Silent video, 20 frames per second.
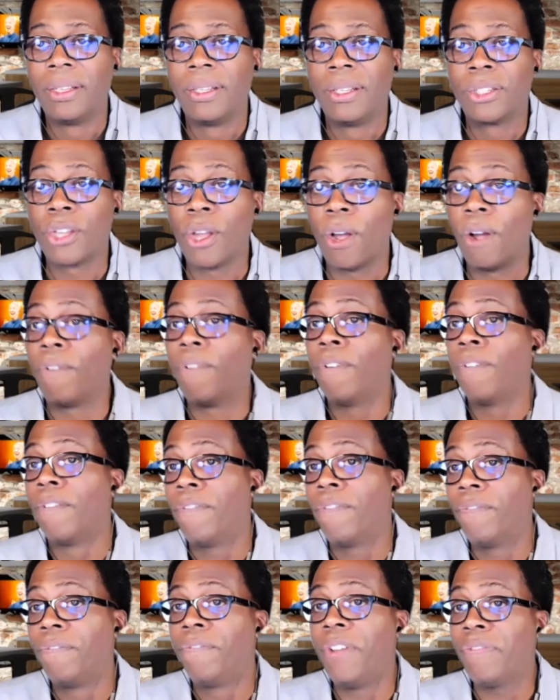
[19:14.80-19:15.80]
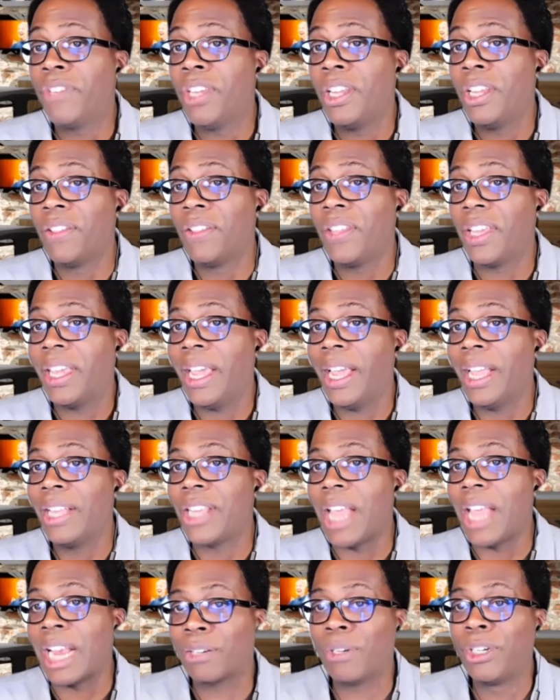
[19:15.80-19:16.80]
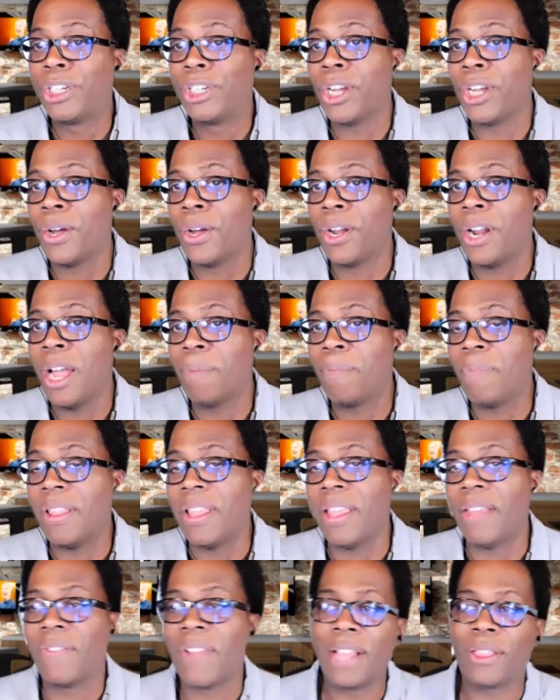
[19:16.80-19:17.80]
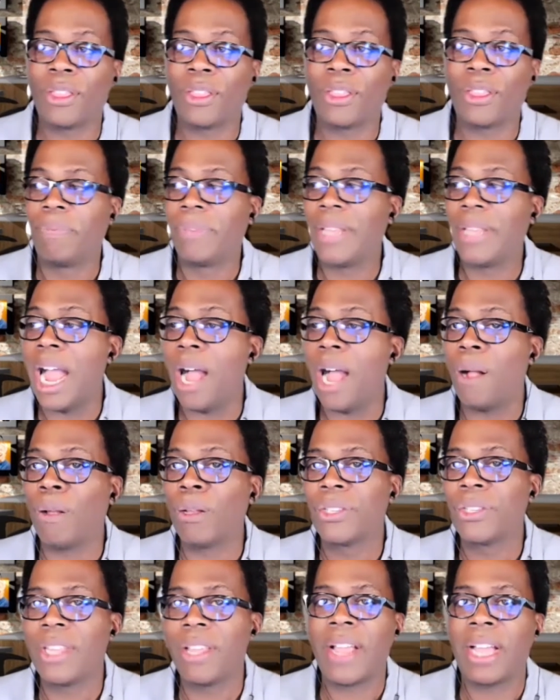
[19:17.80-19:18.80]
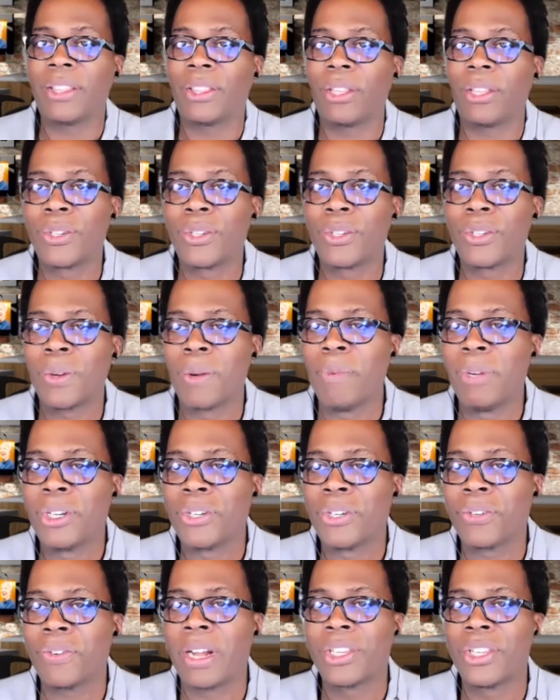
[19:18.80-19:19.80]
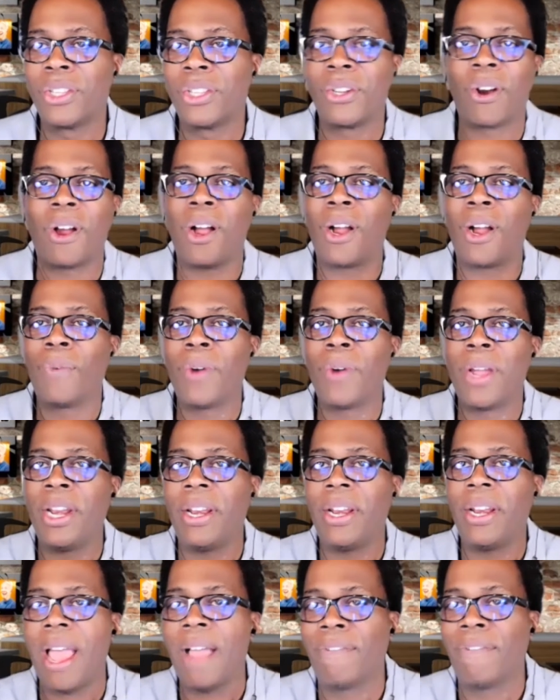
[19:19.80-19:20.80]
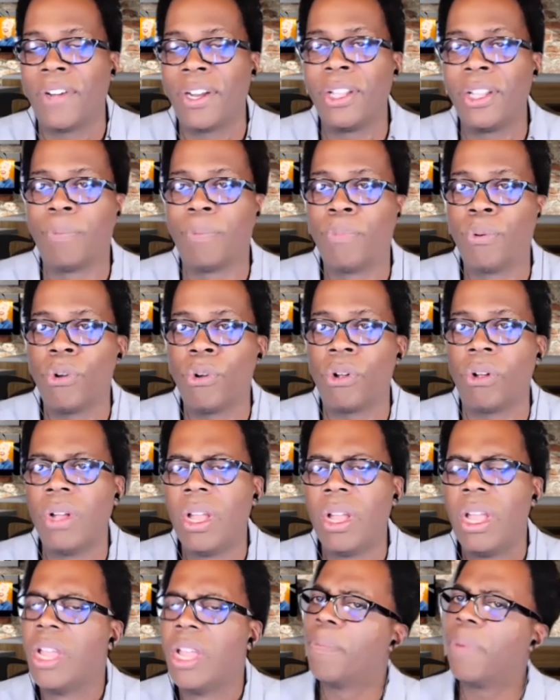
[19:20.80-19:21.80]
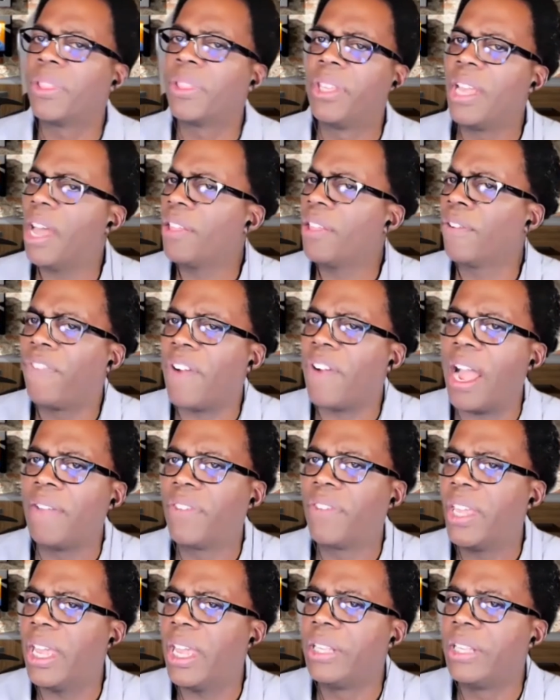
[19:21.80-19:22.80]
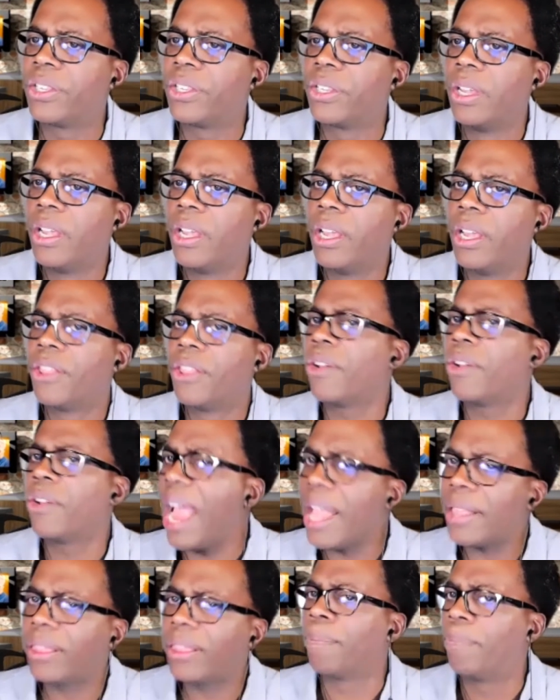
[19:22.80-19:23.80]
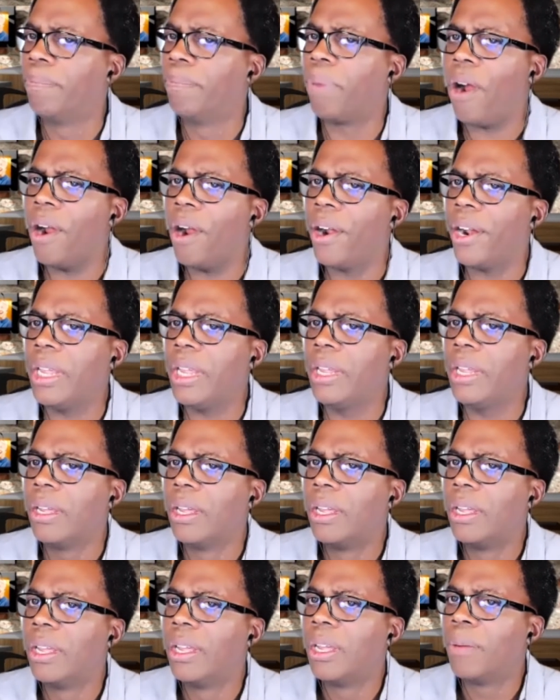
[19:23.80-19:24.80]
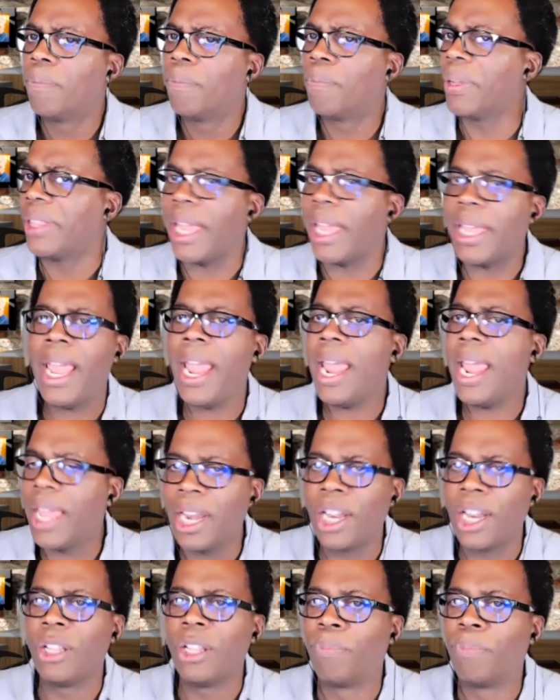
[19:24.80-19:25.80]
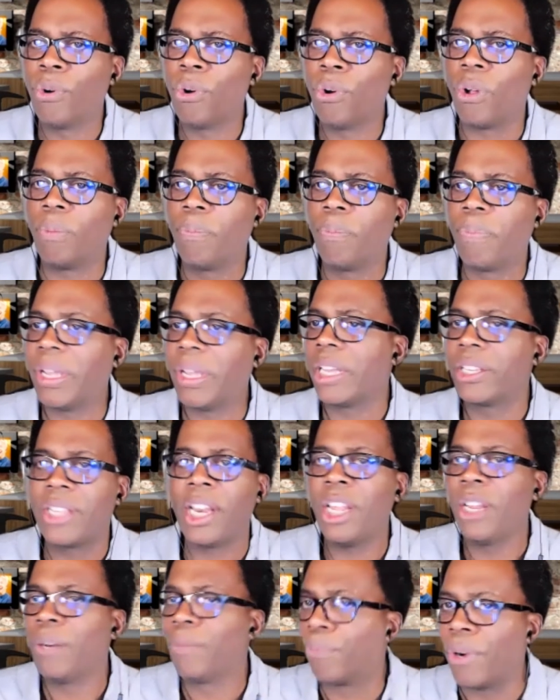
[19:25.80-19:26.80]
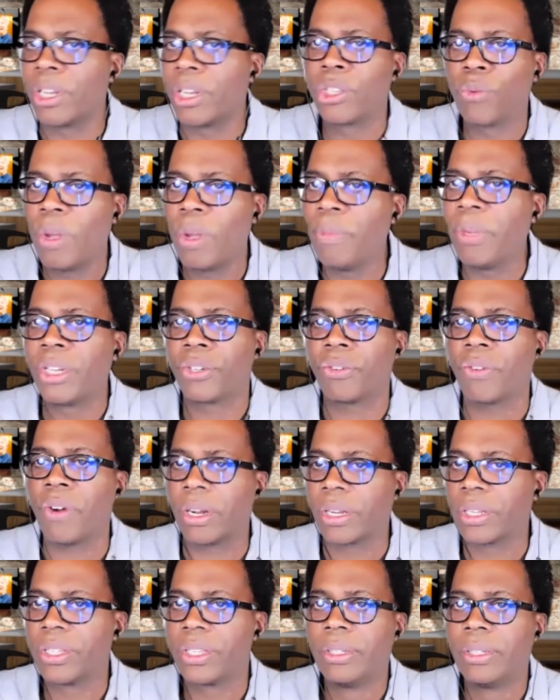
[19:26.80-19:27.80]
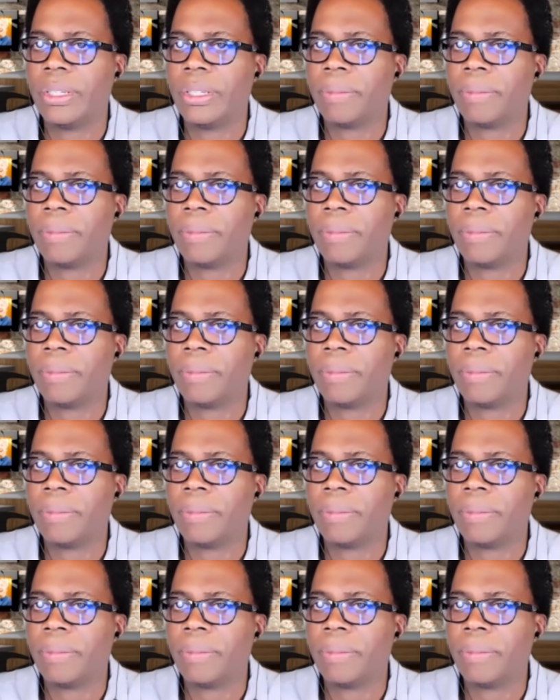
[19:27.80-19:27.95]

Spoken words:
So 15 of the kids actually showed up. They've got their towels, they've got their swimming trunks, and they're all ready to have fun in the pool. But the other 5 kids, they're at the party, but they can't get in the pool because they didn't bring swimming trunks.